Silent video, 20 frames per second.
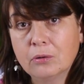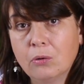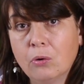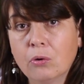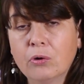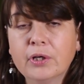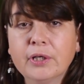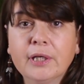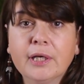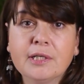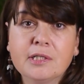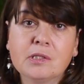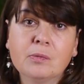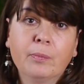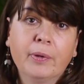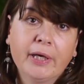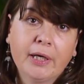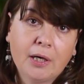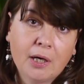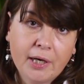organized
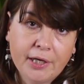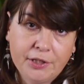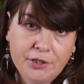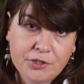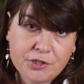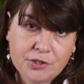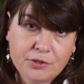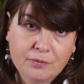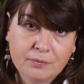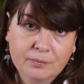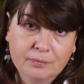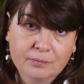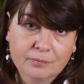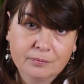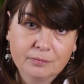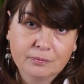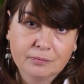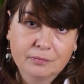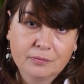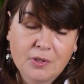by height.
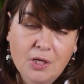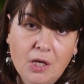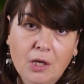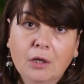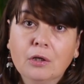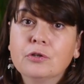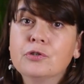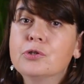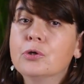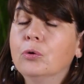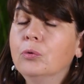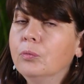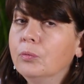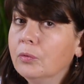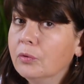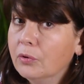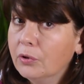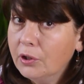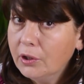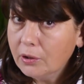So
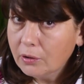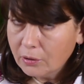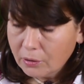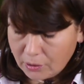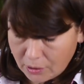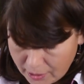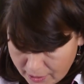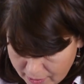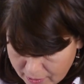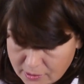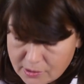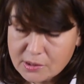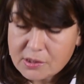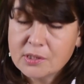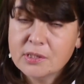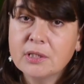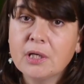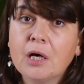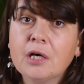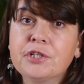
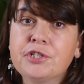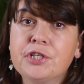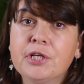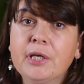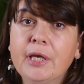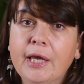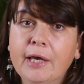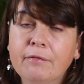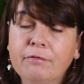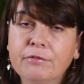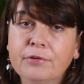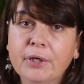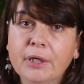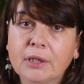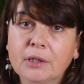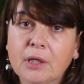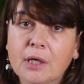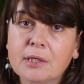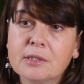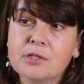starting every
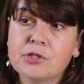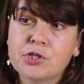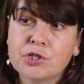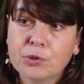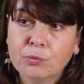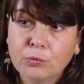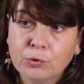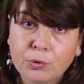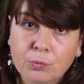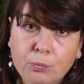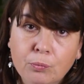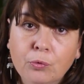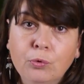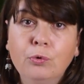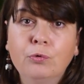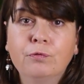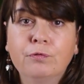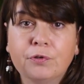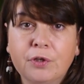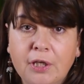class, she would
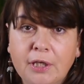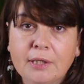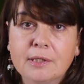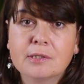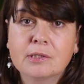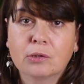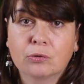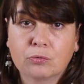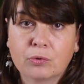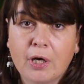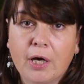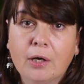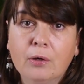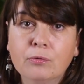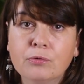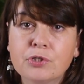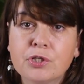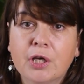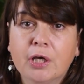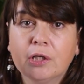move kids
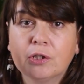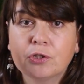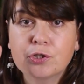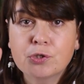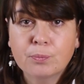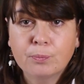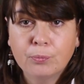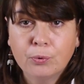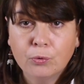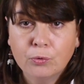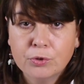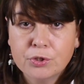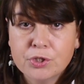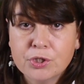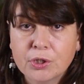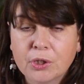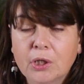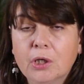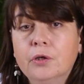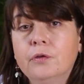around and
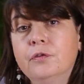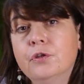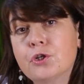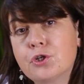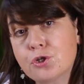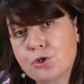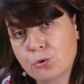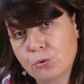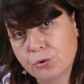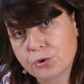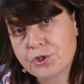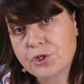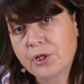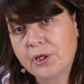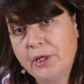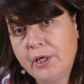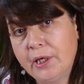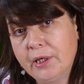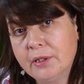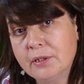put the shorter
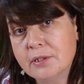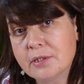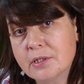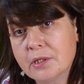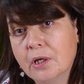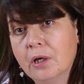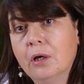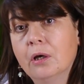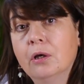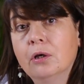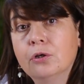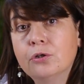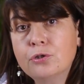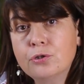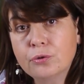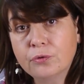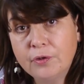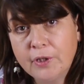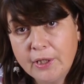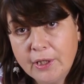kids
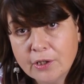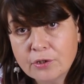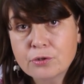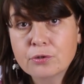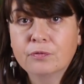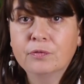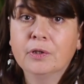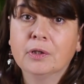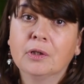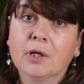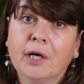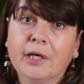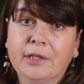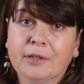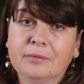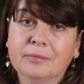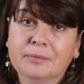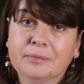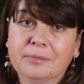to the end of the line